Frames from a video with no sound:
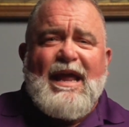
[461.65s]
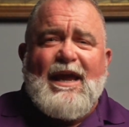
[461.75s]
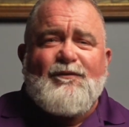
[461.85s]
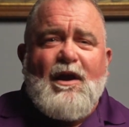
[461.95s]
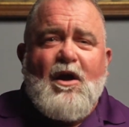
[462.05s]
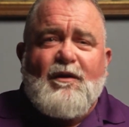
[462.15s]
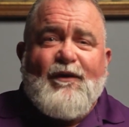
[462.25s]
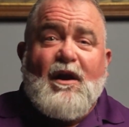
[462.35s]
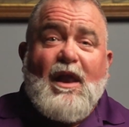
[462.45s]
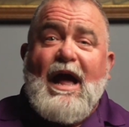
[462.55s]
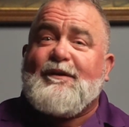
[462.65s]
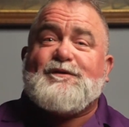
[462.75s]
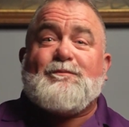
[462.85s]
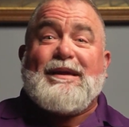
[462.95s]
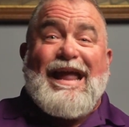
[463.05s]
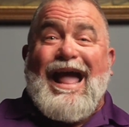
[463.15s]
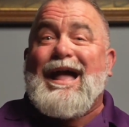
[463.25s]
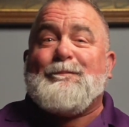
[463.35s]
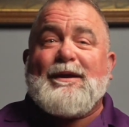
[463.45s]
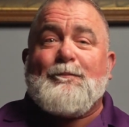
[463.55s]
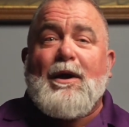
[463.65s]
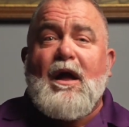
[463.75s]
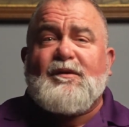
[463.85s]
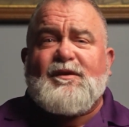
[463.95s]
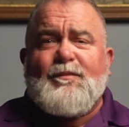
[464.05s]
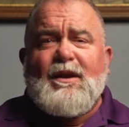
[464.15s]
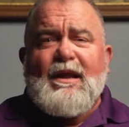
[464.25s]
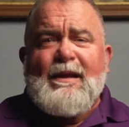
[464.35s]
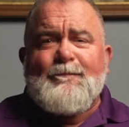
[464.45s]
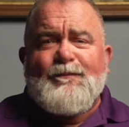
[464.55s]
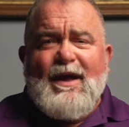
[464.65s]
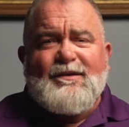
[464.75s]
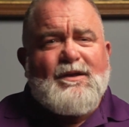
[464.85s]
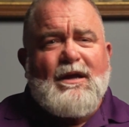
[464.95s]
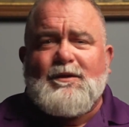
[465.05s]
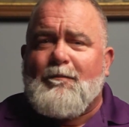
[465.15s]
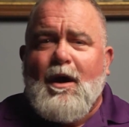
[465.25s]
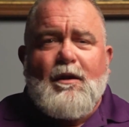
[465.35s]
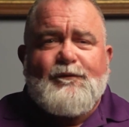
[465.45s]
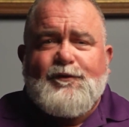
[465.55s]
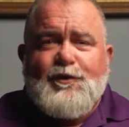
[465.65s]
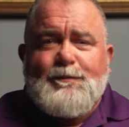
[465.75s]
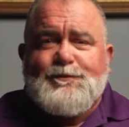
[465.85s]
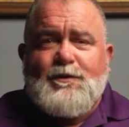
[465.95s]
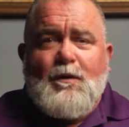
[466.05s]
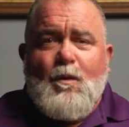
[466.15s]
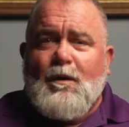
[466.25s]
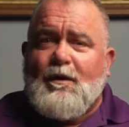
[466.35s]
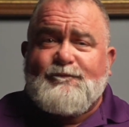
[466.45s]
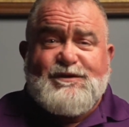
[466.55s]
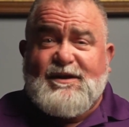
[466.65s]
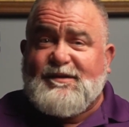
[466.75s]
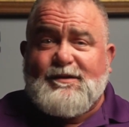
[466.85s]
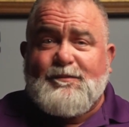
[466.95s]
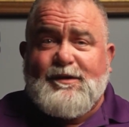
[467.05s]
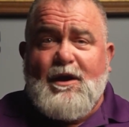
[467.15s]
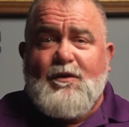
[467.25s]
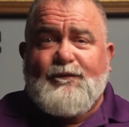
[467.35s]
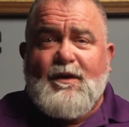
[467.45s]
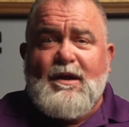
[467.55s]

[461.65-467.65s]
even all of our life should be happy and positive, but that's not the model of Scripture or of Jesus Himself.